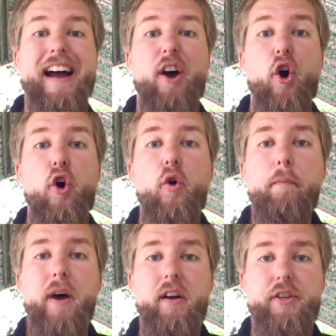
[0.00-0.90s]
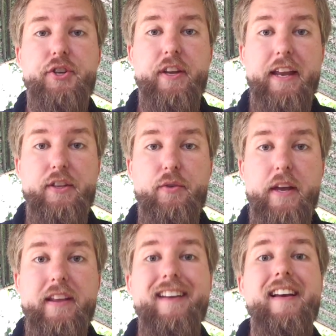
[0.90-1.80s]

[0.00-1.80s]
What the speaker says: got a hole punctured into it,